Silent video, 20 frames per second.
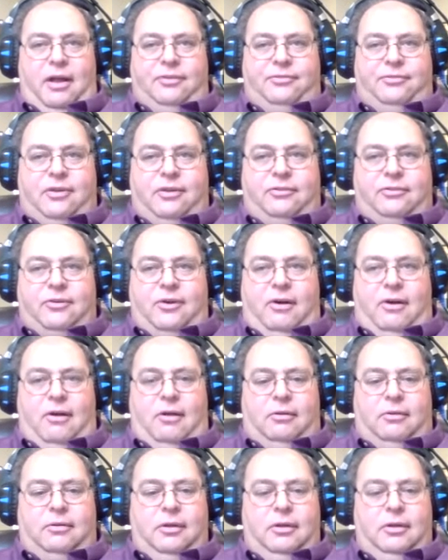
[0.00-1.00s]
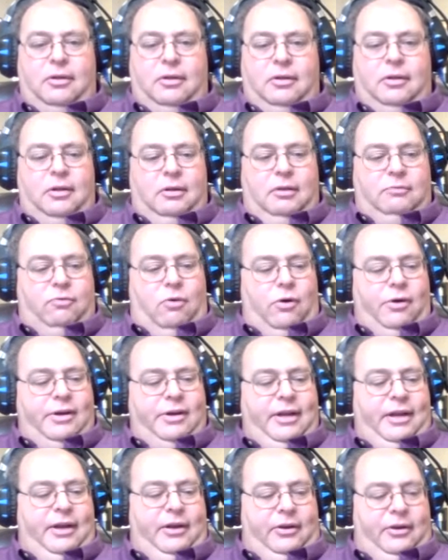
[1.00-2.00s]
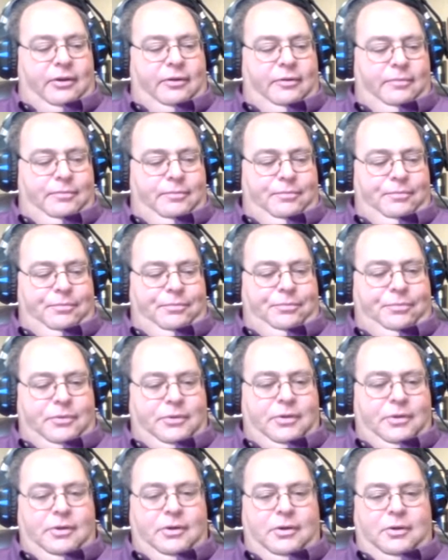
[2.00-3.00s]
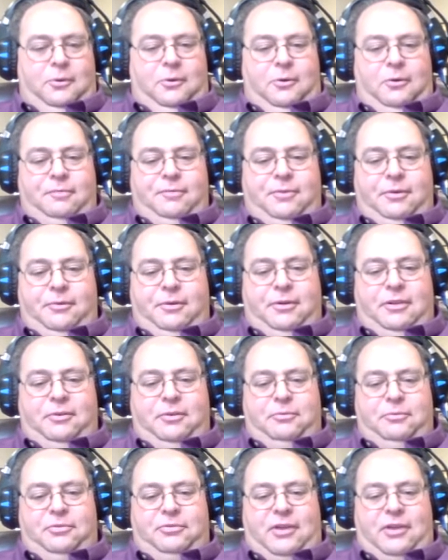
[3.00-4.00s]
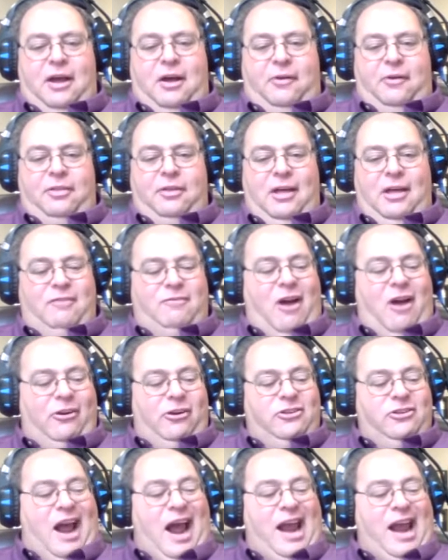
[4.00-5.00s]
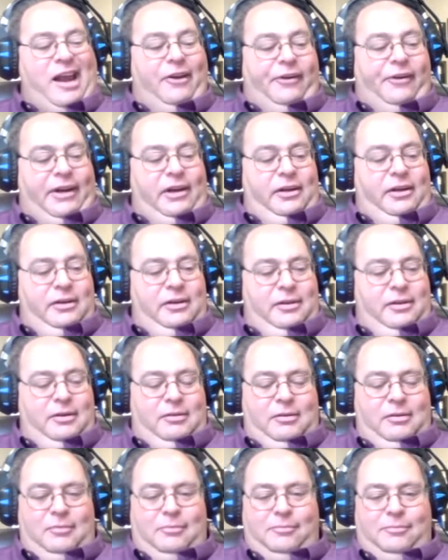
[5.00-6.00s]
we ask questions of prospective jurors to try to root out